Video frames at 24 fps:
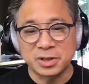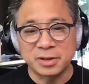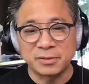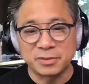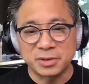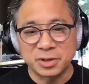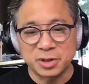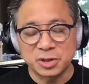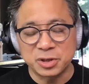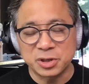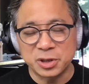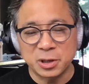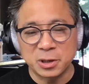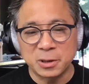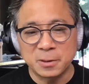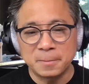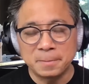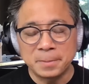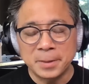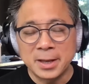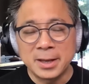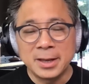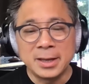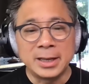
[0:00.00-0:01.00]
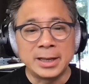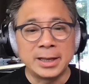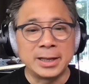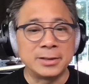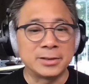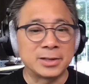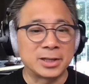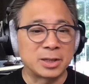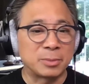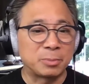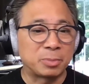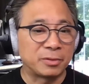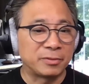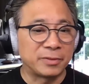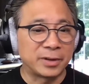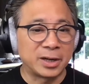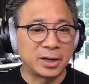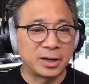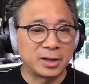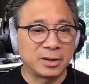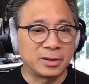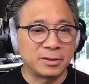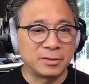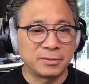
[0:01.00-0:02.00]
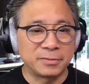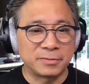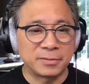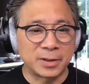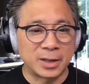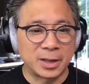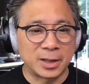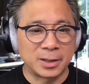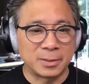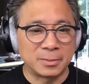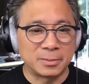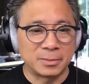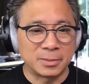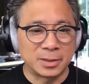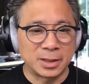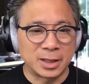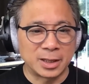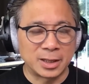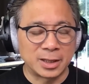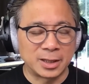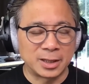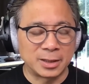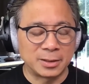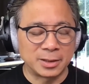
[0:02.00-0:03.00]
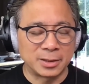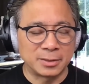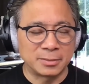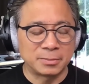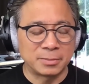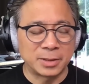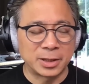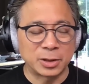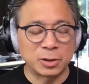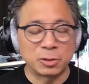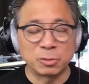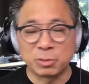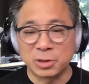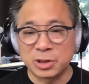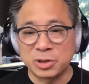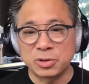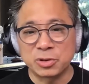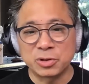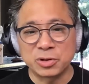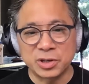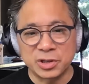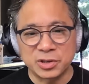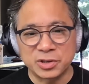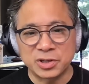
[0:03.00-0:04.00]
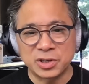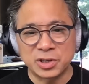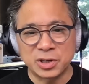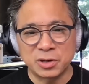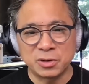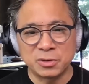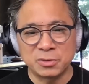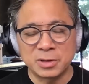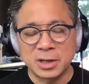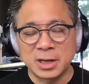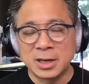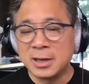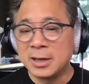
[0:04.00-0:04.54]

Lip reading: Francisco. He's at the Preventative Medical Research Institute.